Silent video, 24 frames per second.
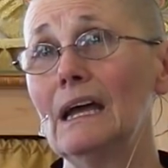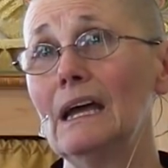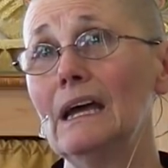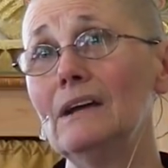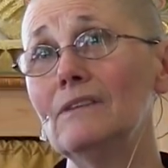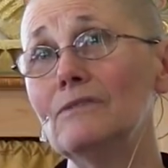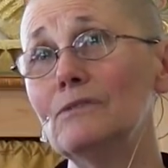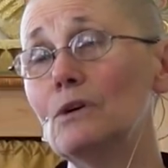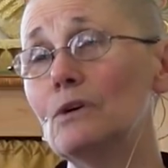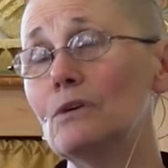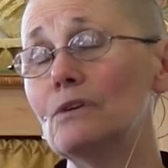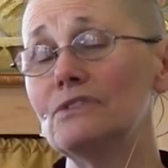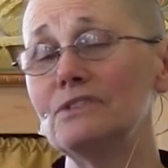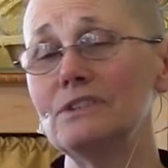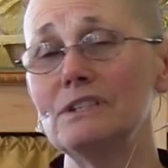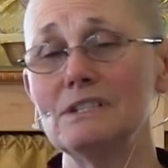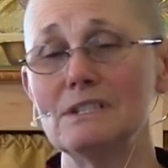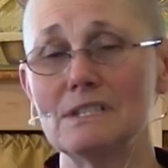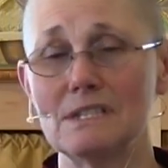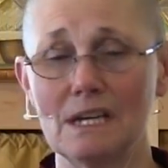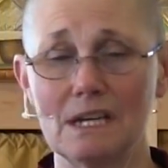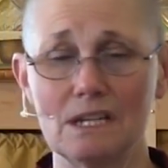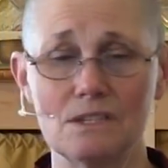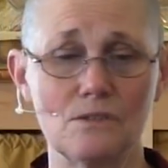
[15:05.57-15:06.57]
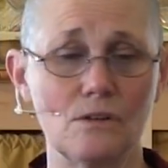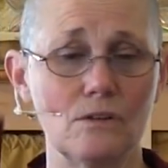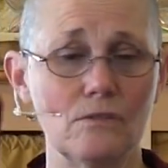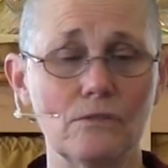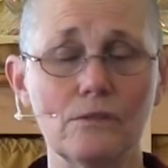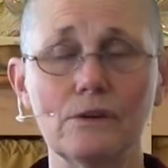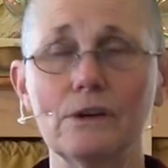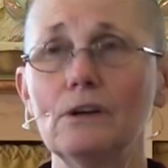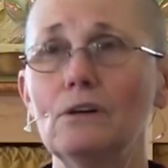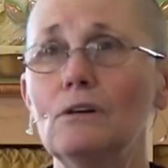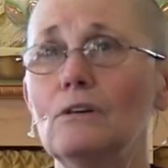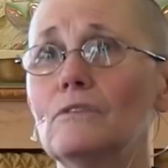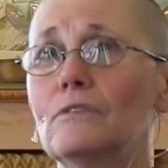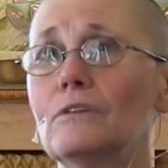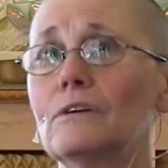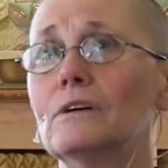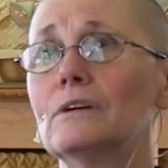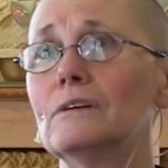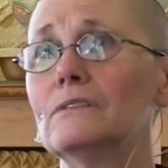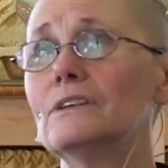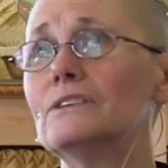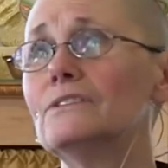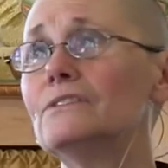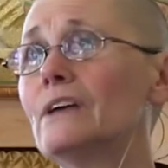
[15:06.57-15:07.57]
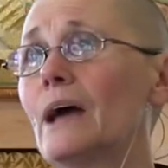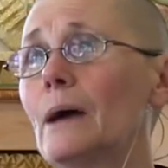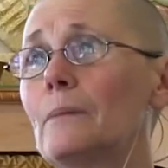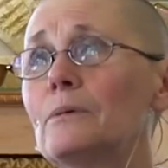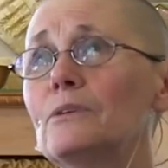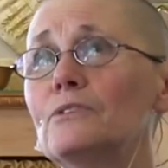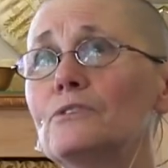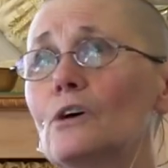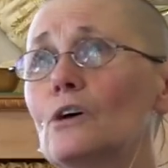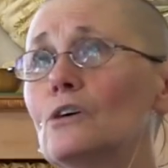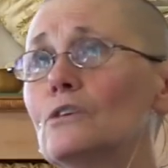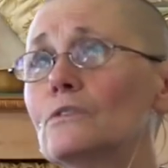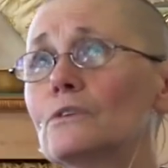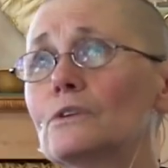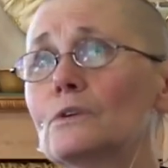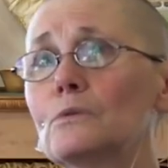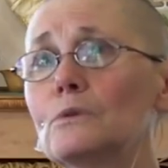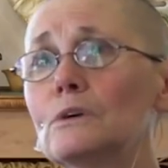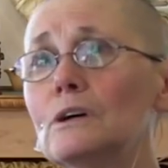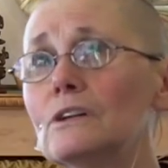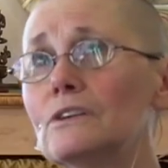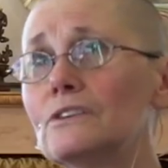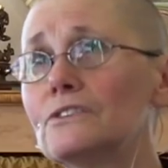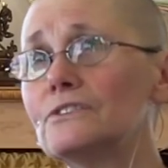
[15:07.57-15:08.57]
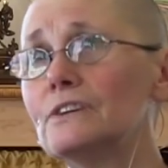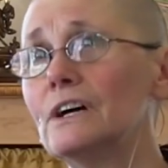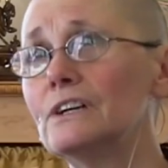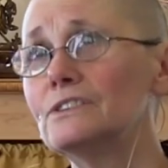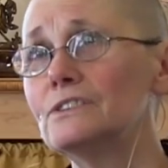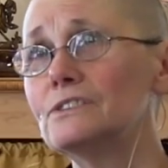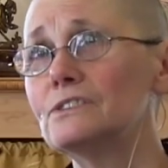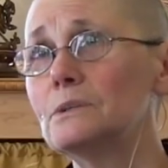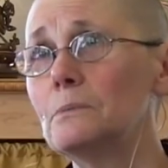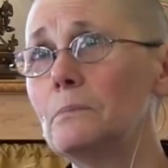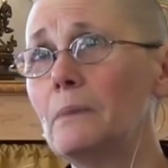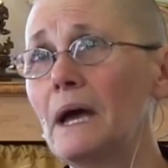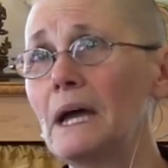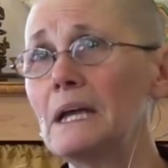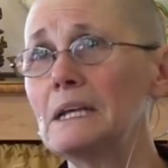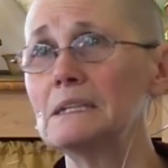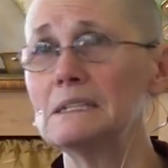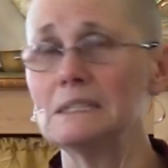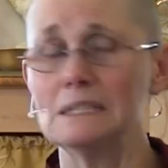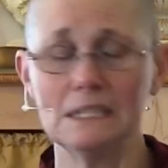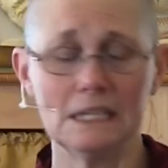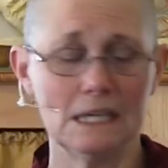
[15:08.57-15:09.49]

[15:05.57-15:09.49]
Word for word: And of course, he says over and over this happens all over the world, it's not just Tibet.